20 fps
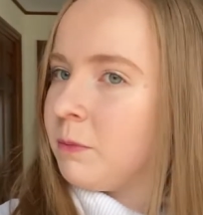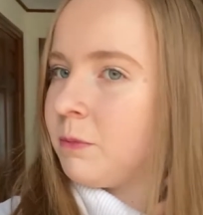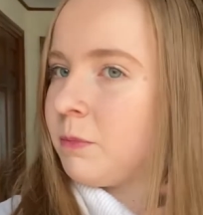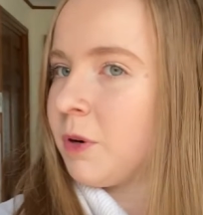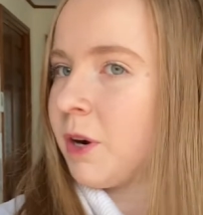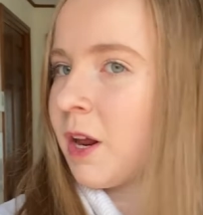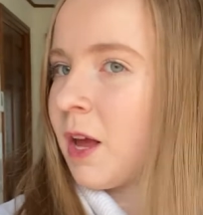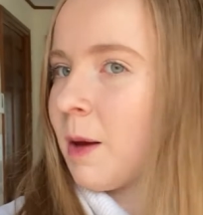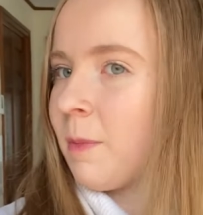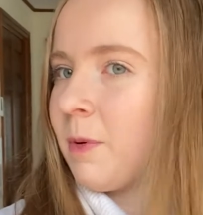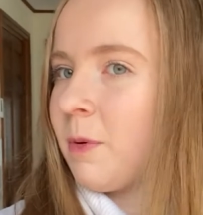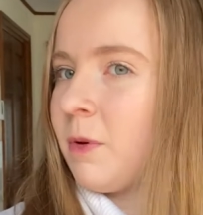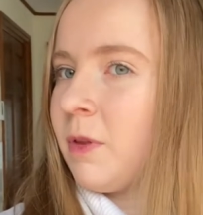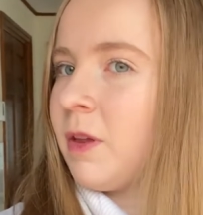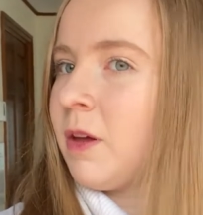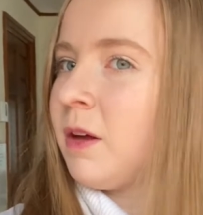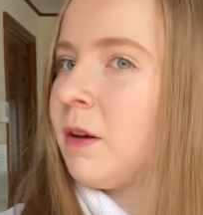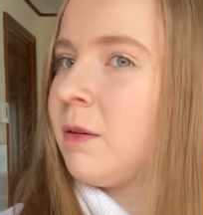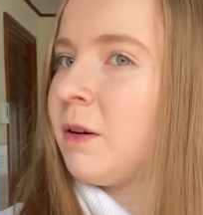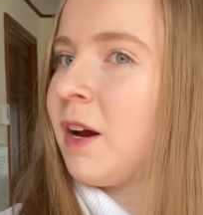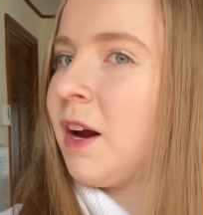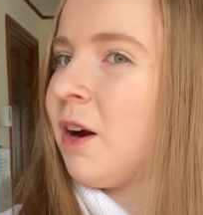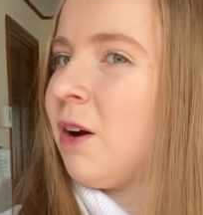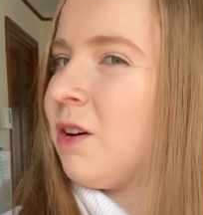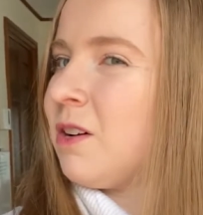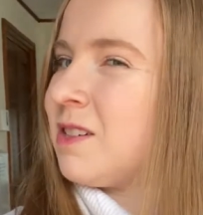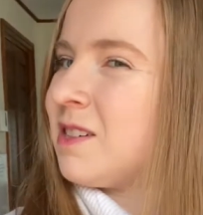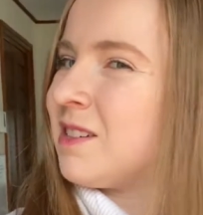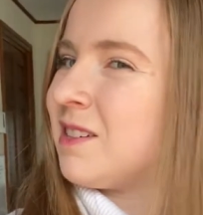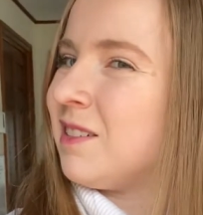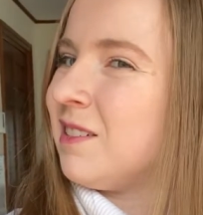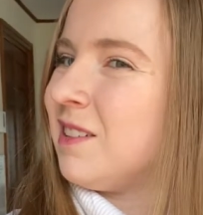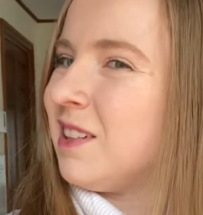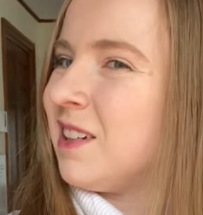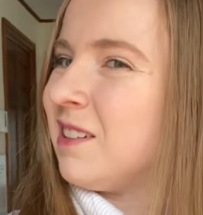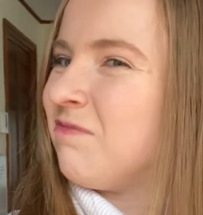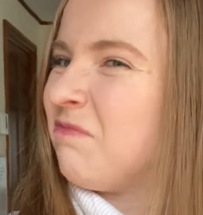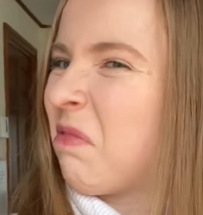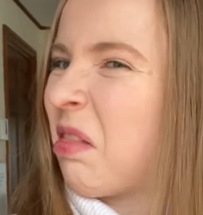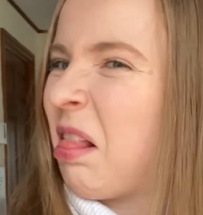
pretty happy with it. Hair is still like,